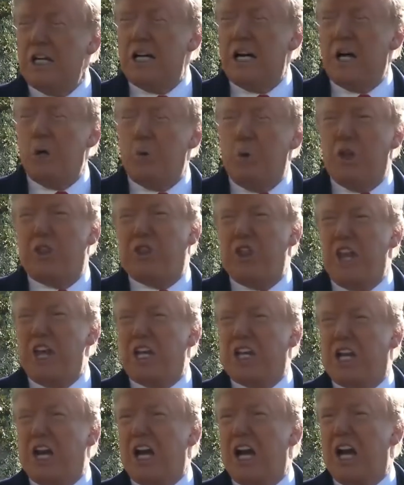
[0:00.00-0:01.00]
Uh, we think
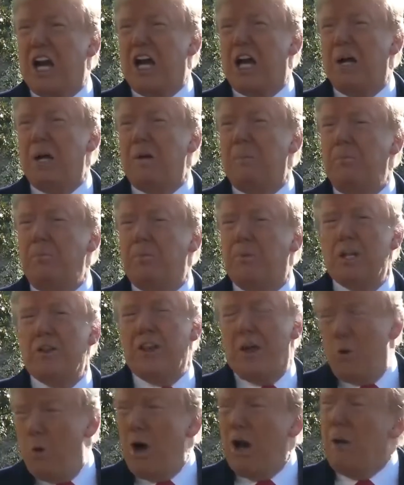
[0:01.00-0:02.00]
uh,
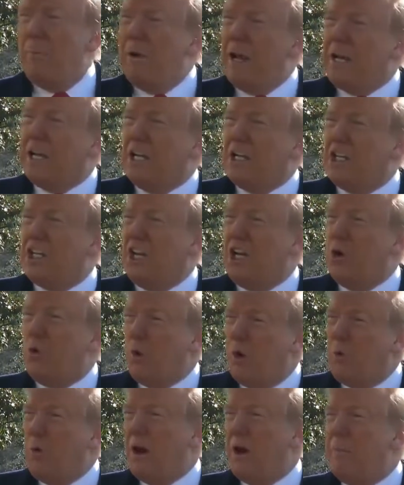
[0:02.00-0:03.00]
they want to make a deal.
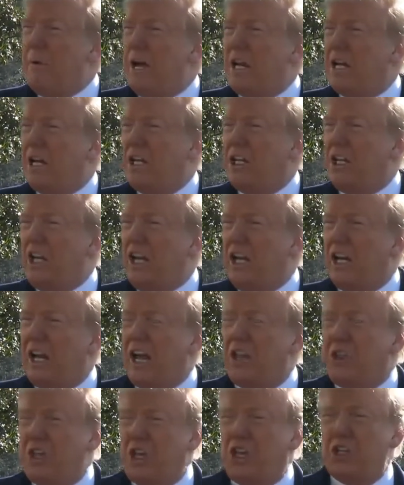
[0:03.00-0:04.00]
We want to make a deal.
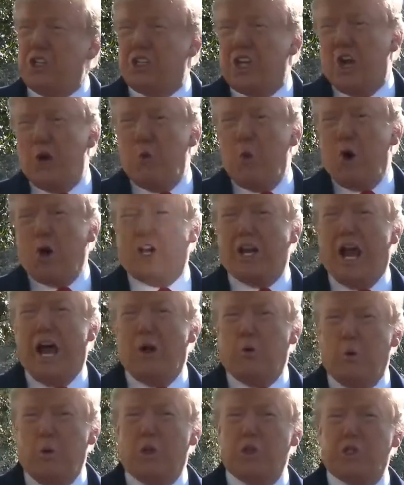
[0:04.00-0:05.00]
I think it's going to work
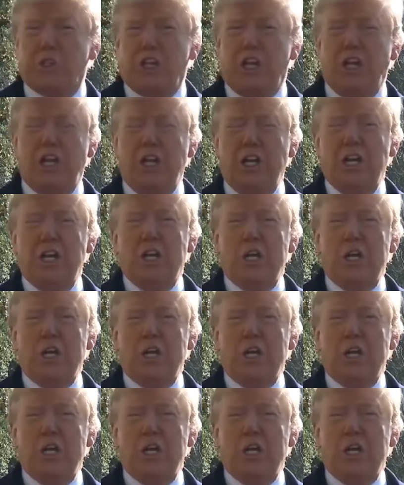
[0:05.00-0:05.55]
out. We'll see.